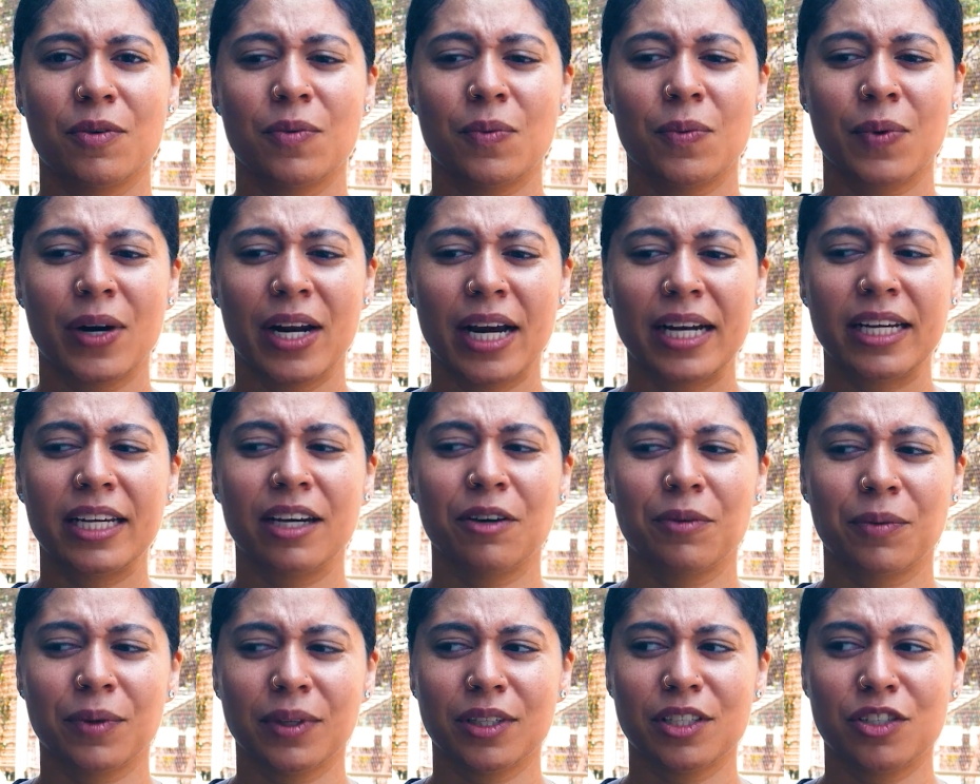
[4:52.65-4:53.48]
when I
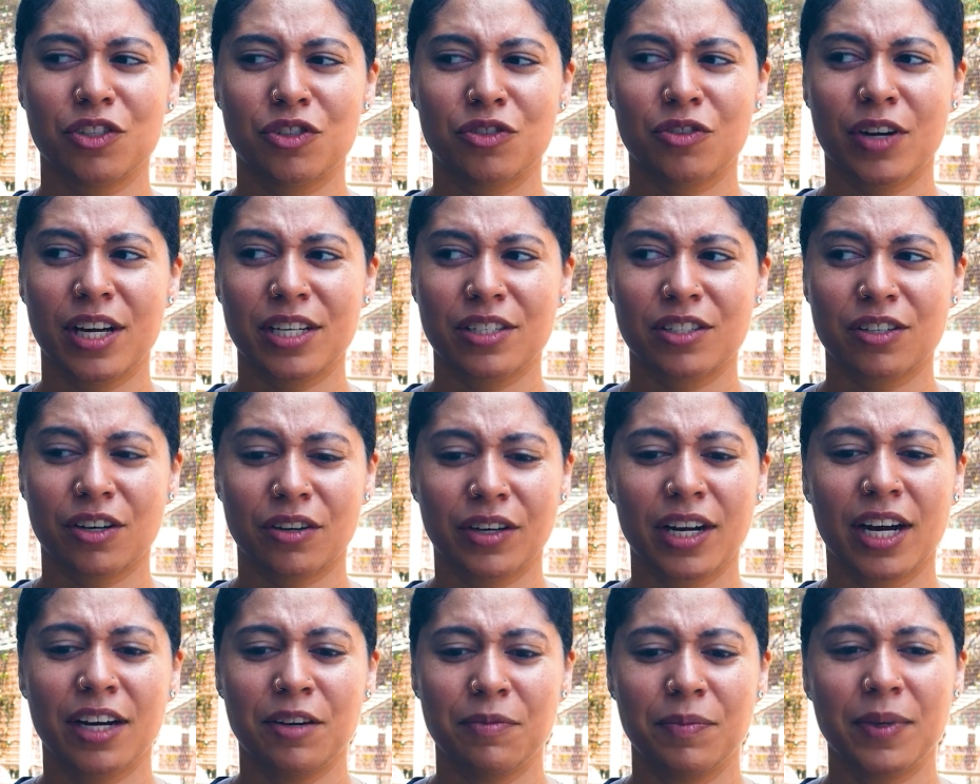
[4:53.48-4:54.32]
get really stressed,
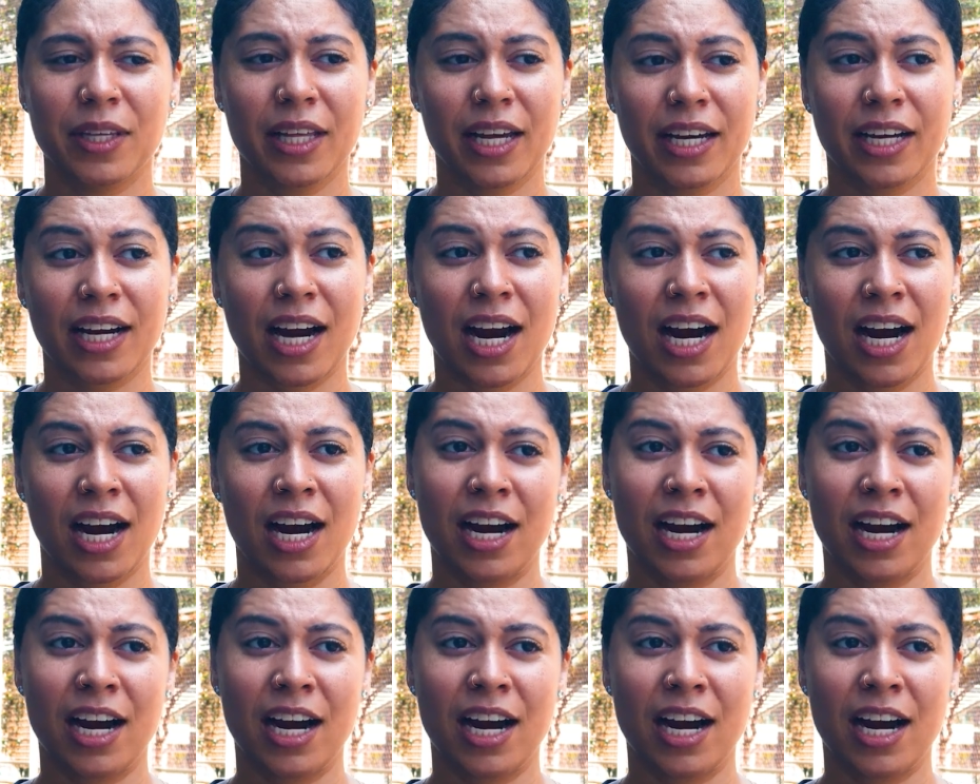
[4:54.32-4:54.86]
I'll kind of be like,